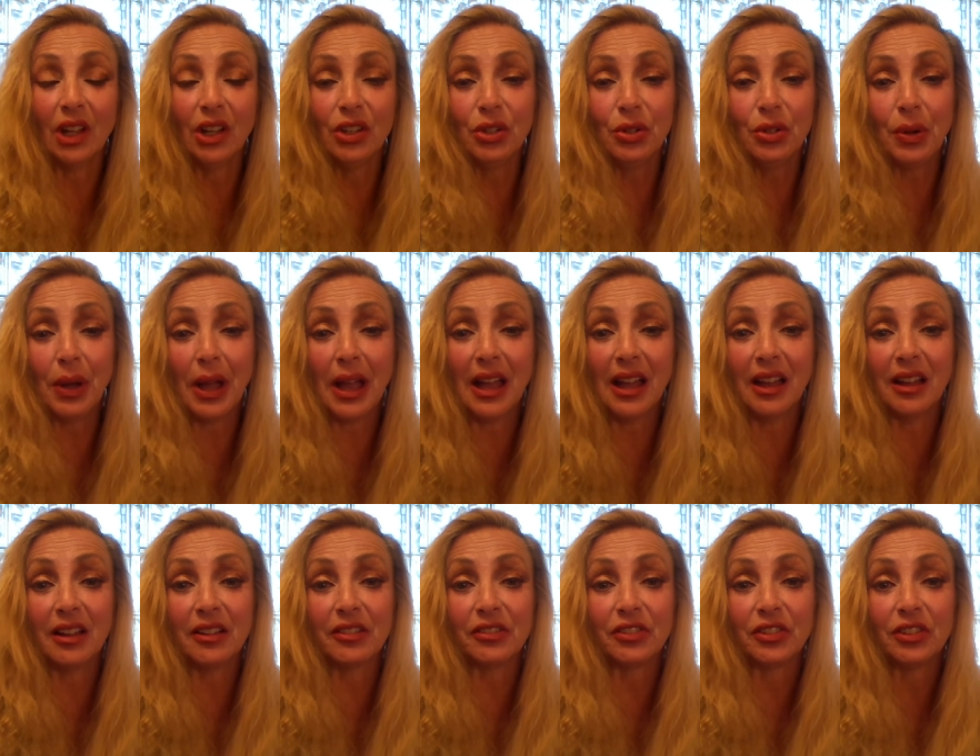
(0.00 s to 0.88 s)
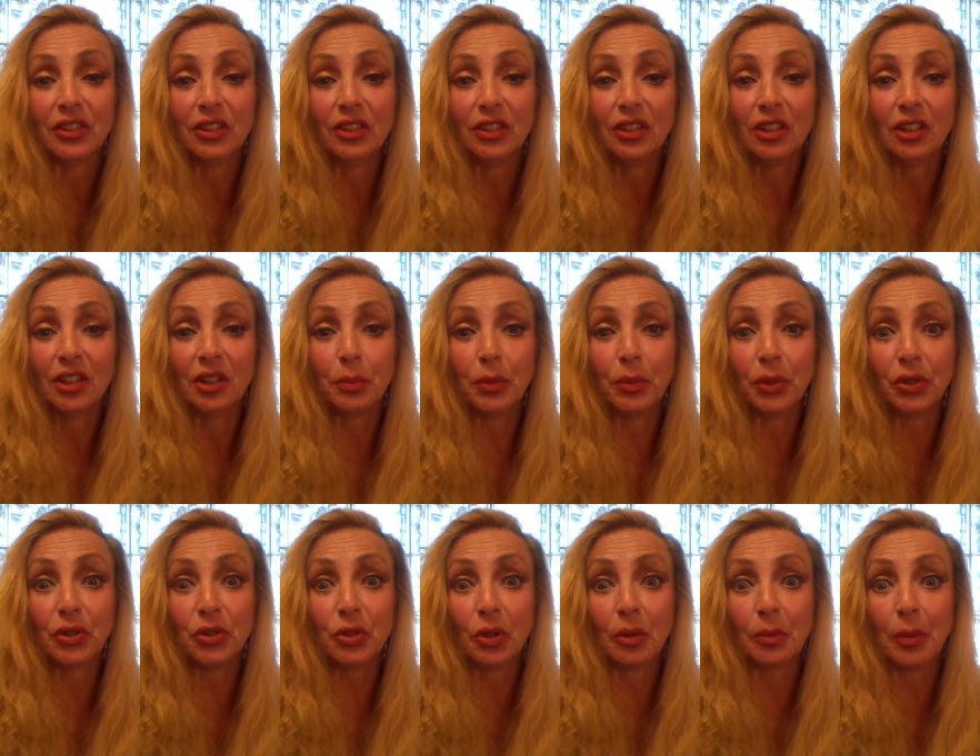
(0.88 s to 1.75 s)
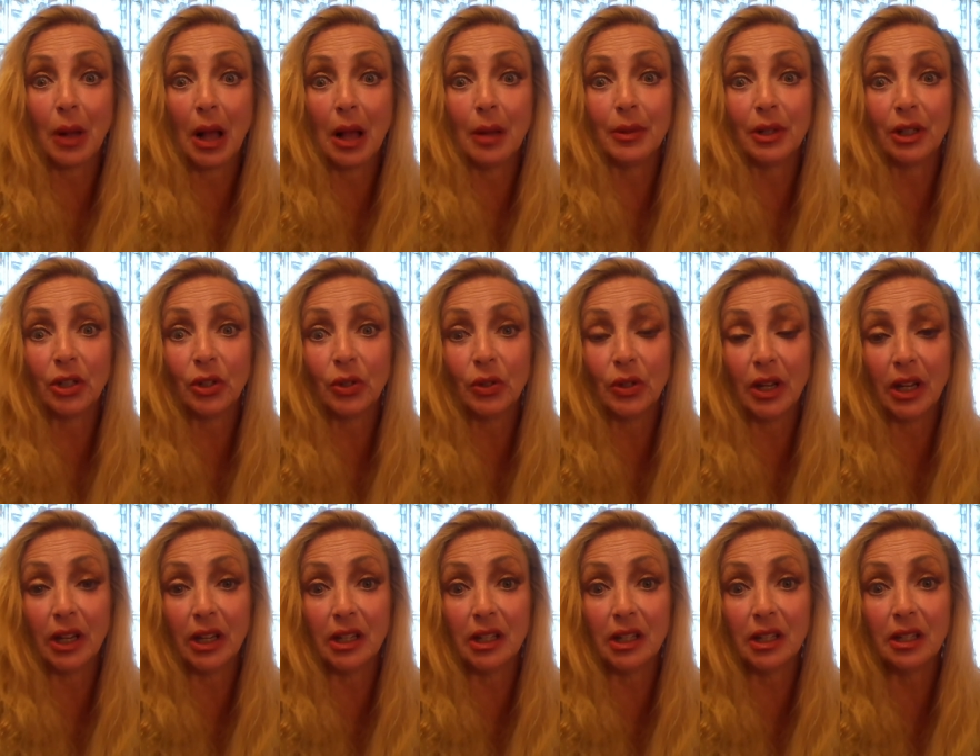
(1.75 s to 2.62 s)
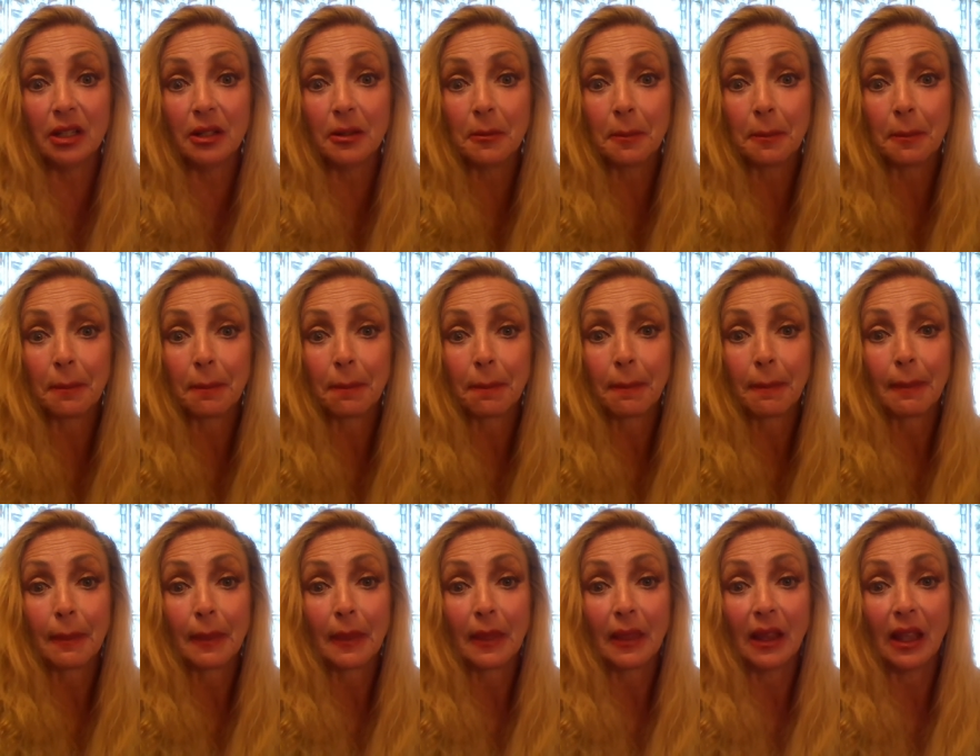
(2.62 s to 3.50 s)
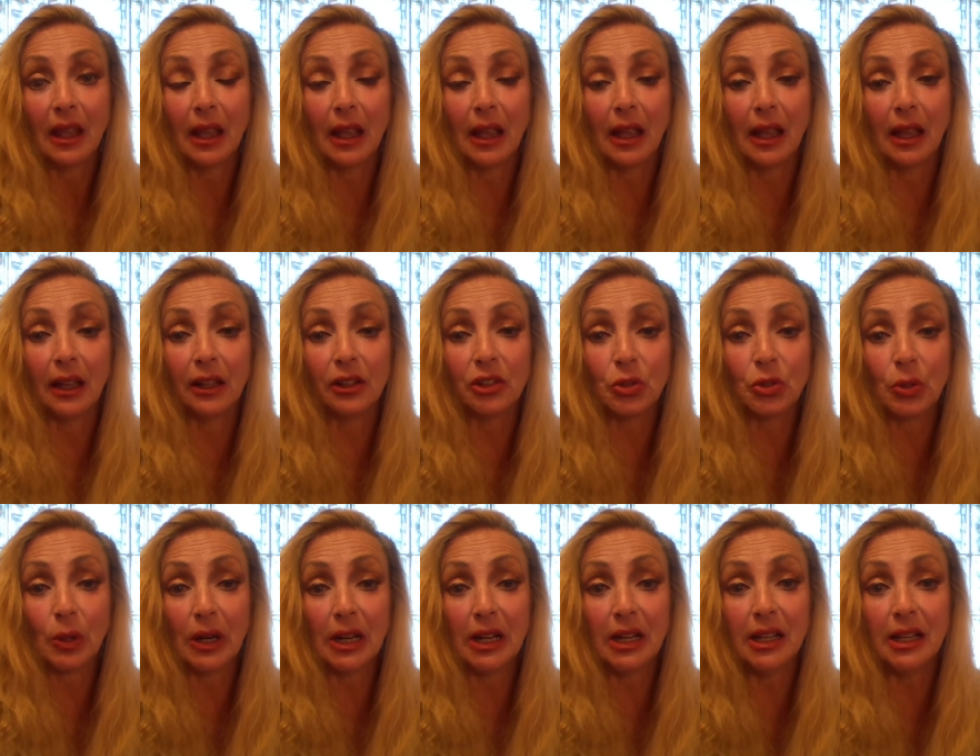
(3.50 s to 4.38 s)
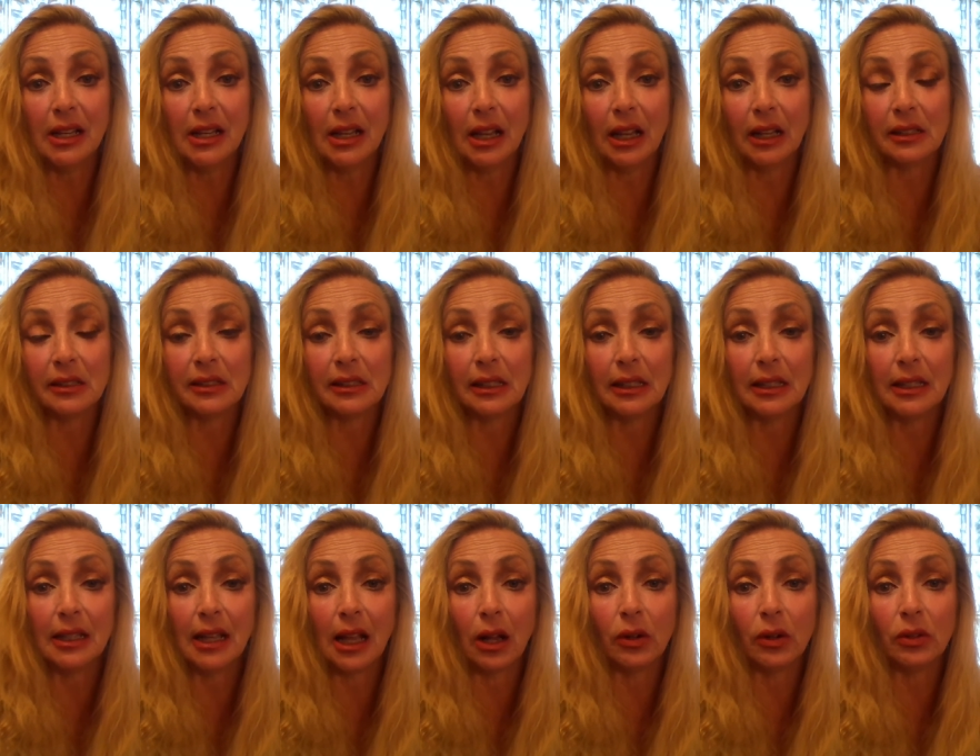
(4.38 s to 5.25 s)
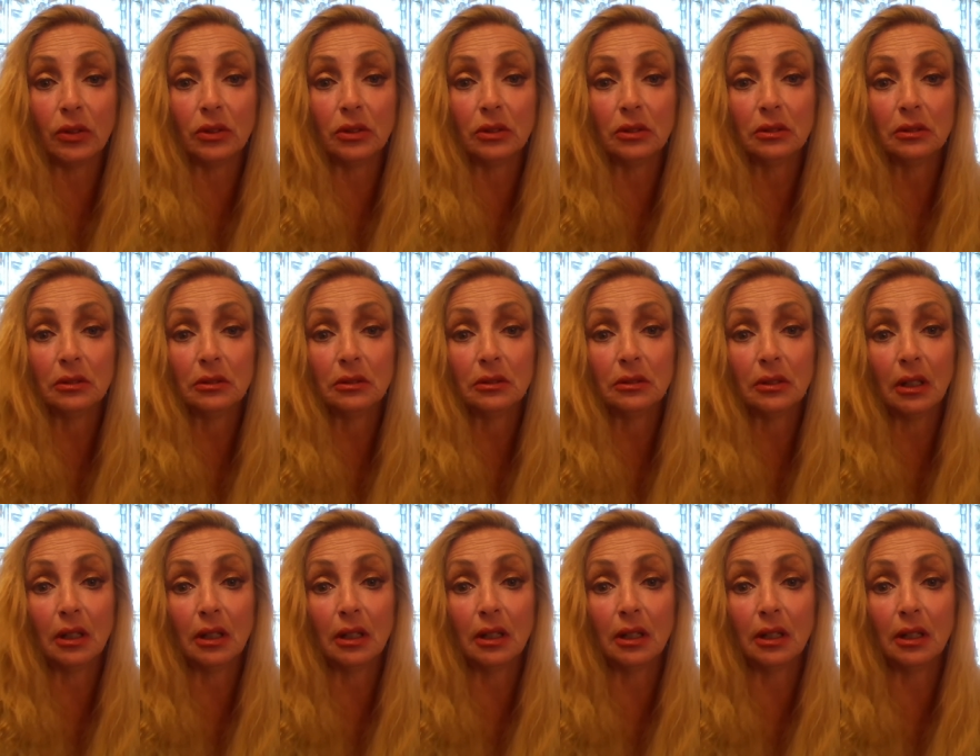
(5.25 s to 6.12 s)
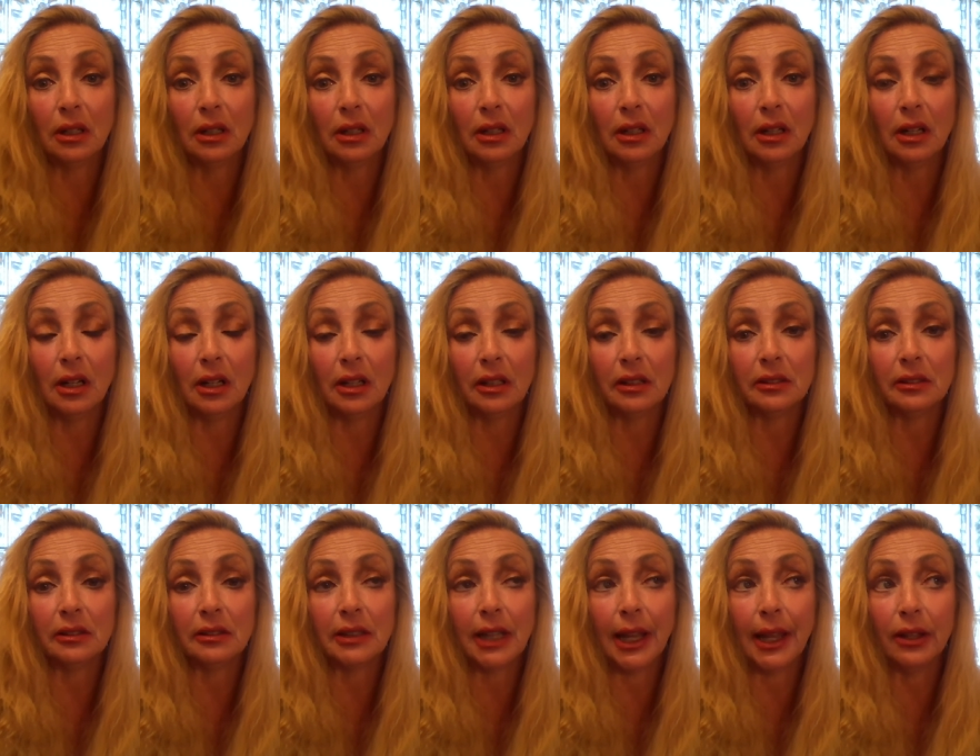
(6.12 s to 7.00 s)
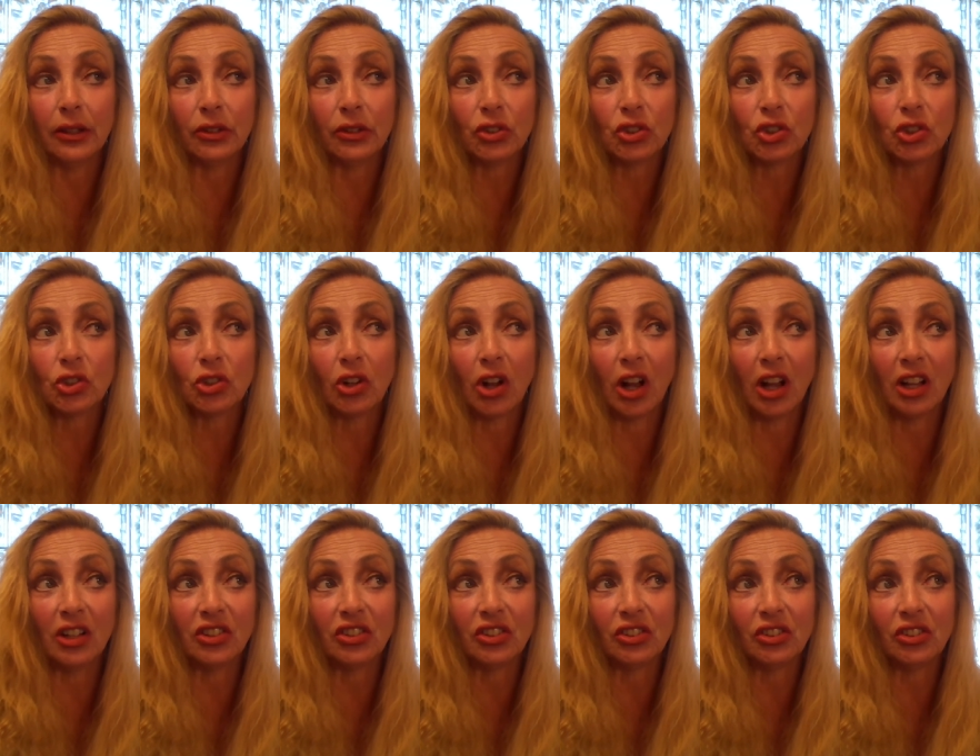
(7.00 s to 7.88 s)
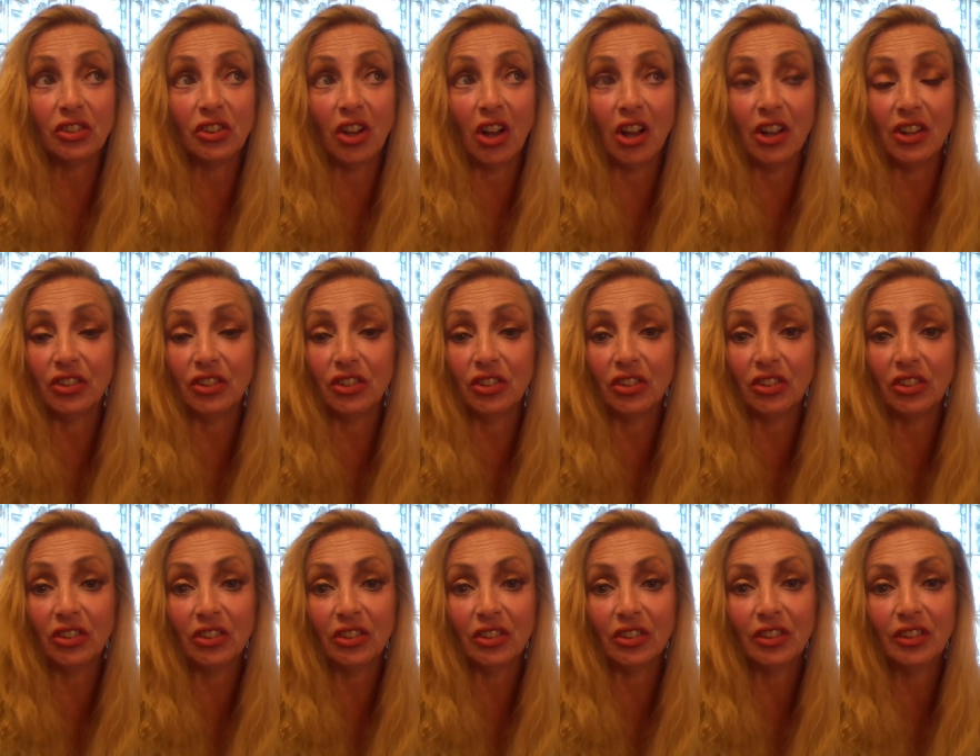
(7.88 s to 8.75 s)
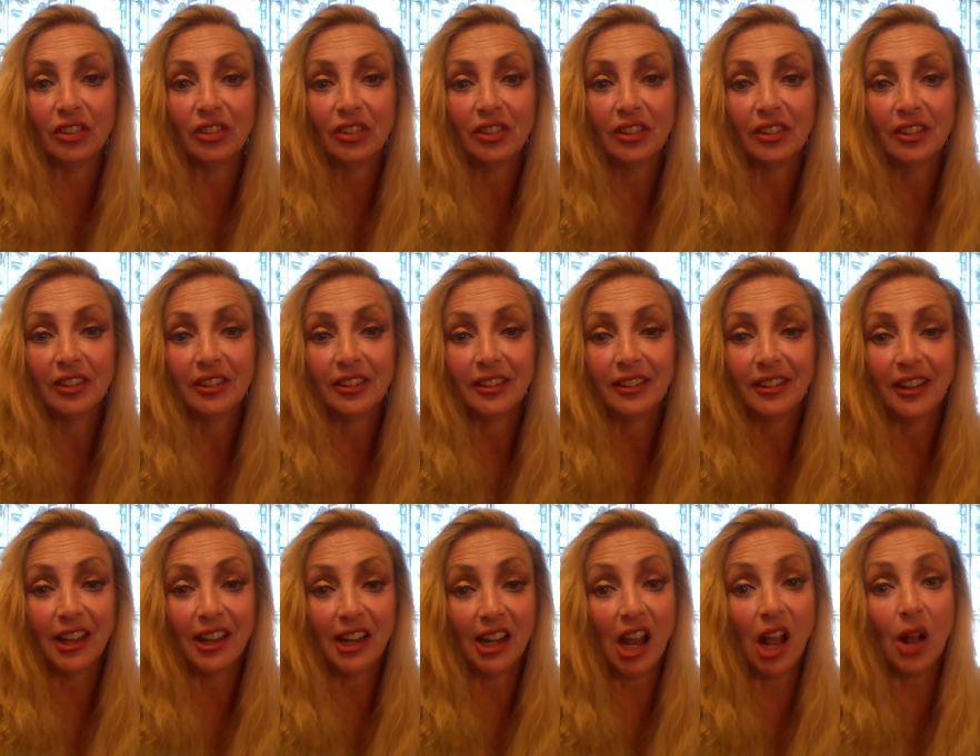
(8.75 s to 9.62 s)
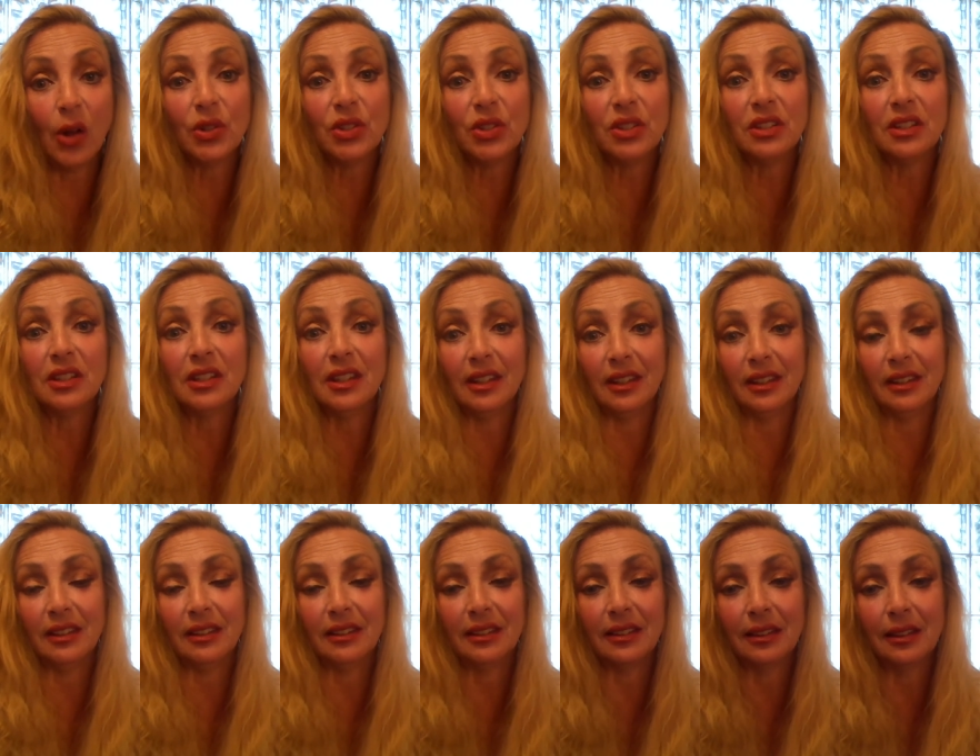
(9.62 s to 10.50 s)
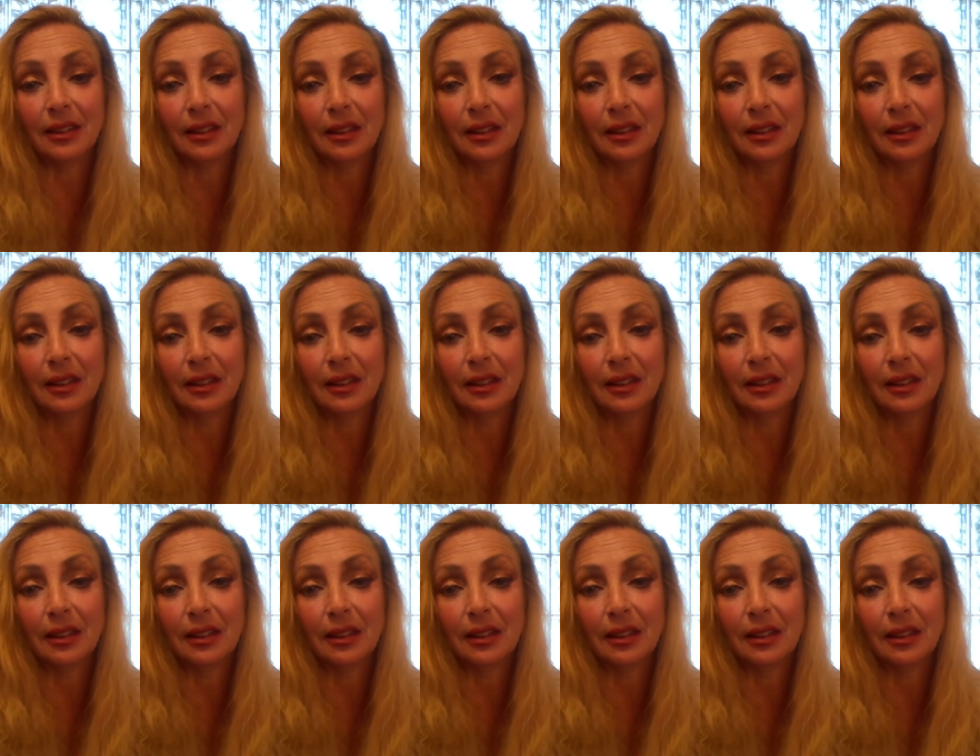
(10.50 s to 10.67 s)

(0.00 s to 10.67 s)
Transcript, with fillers: you have Mister Obama creating and training and sending out uh, Daesh, ISIL, ISIS, and now it's I S,